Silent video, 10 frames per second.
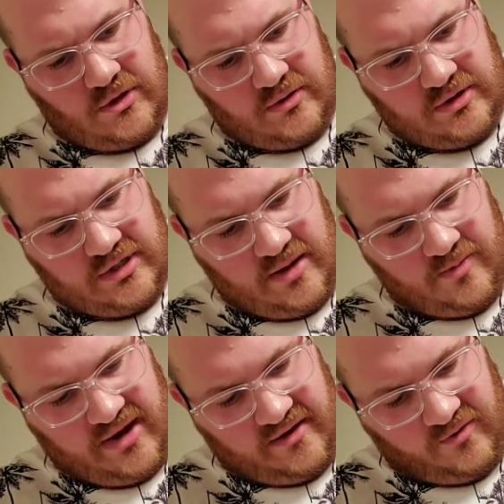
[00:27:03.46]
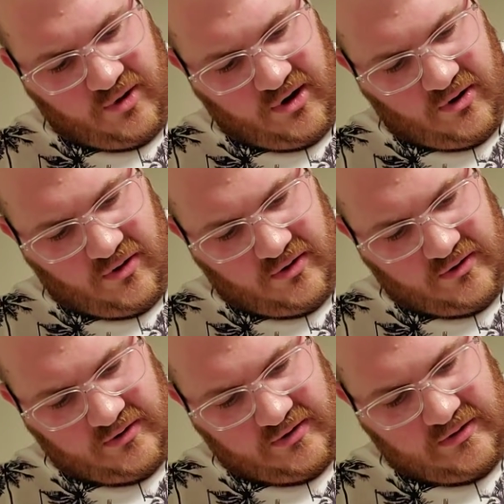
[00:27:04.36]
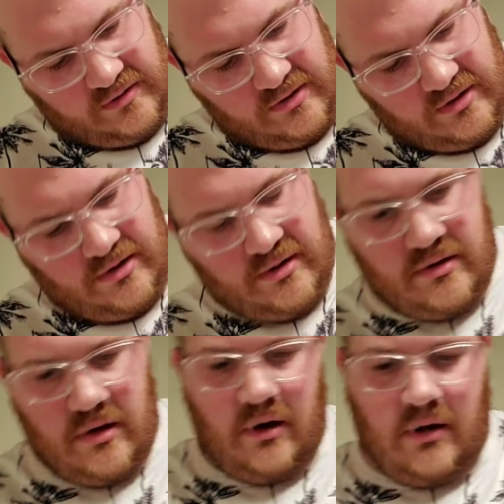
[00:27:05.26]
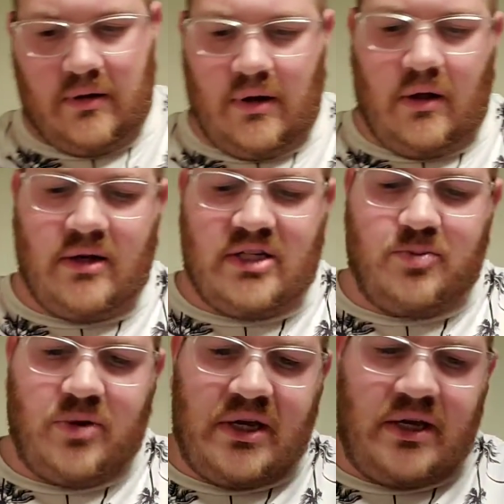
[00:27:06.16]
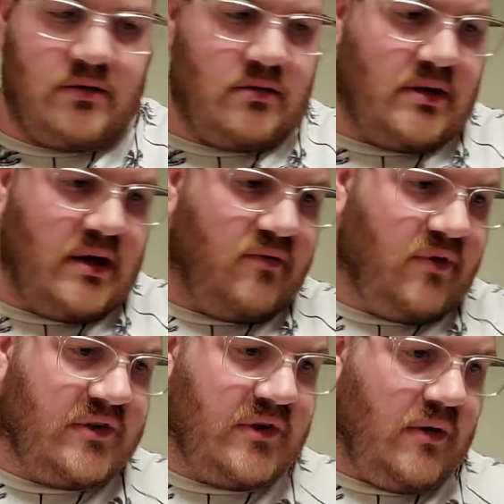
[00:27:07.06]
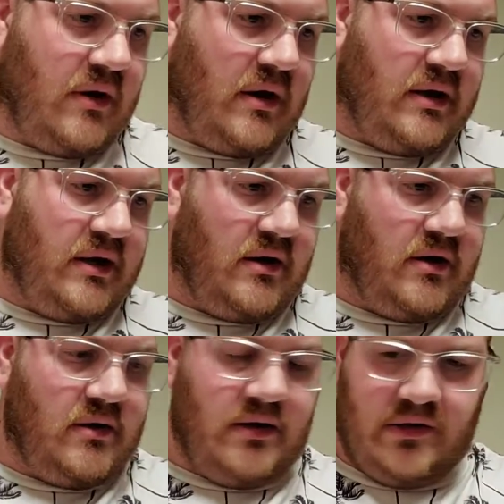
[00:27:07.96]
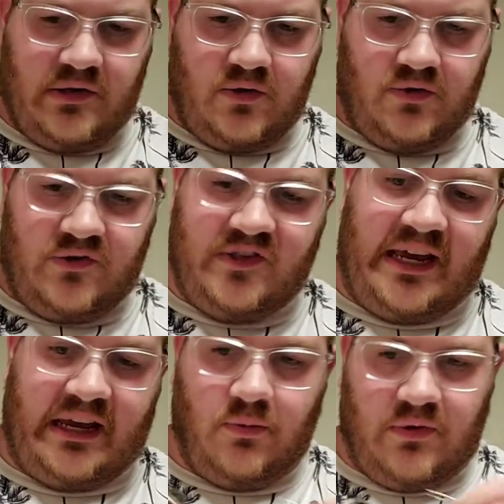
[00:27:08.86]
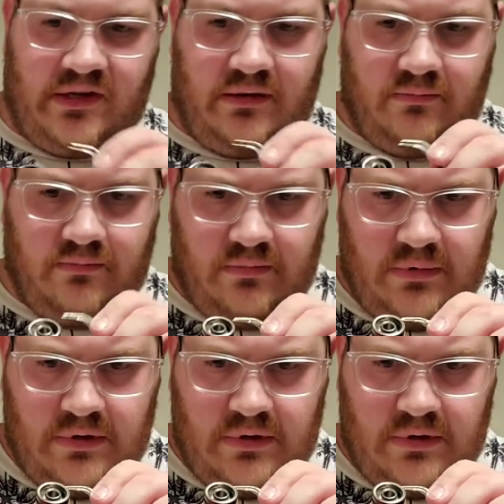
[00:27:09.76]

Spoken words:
No, it's not bad for my coils. I'll explain kind of what's going on here in this second once I